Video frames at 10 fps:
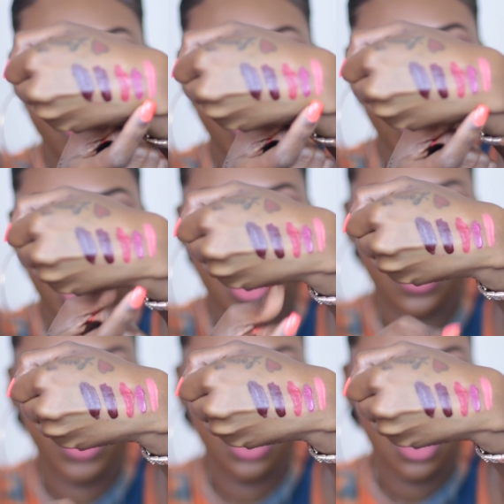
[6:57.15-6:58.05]
for
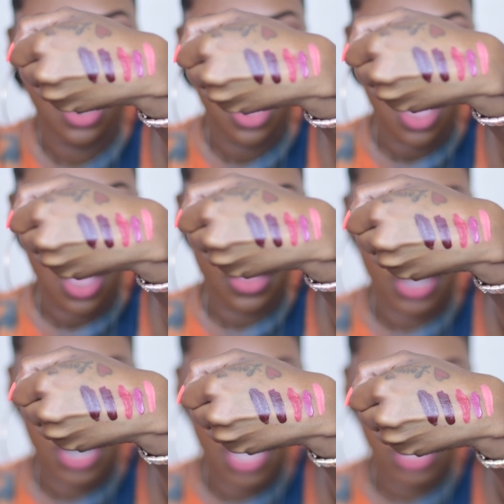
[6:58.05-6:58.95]
that one. The
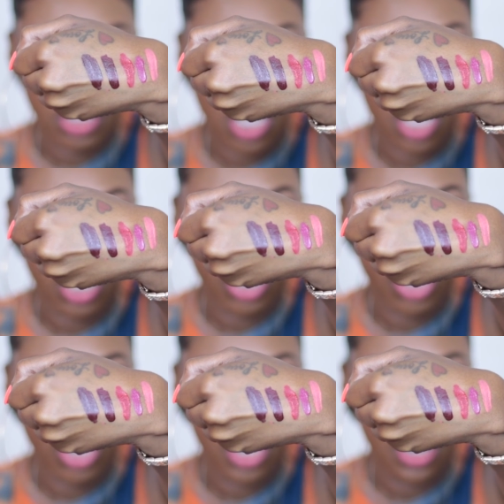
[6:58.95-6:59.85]
next
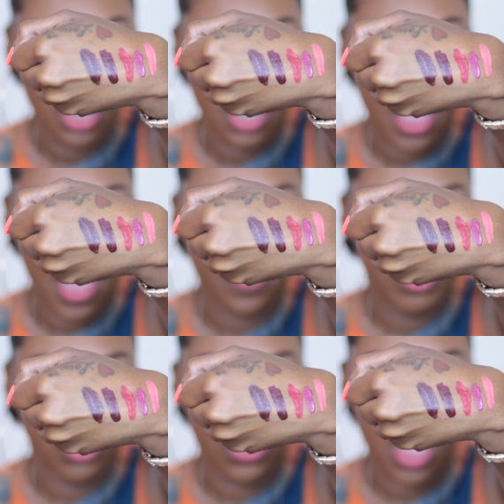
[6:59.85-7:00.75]
color
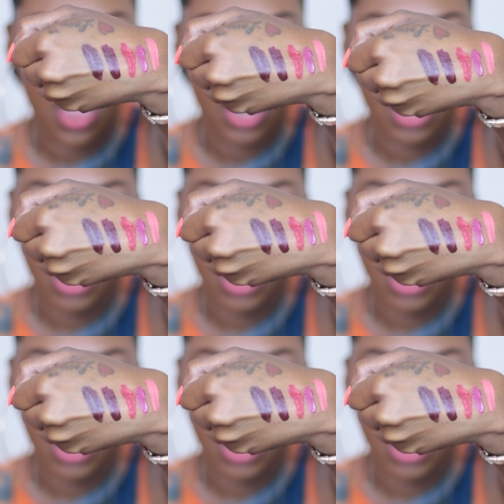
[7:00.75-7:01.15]
after that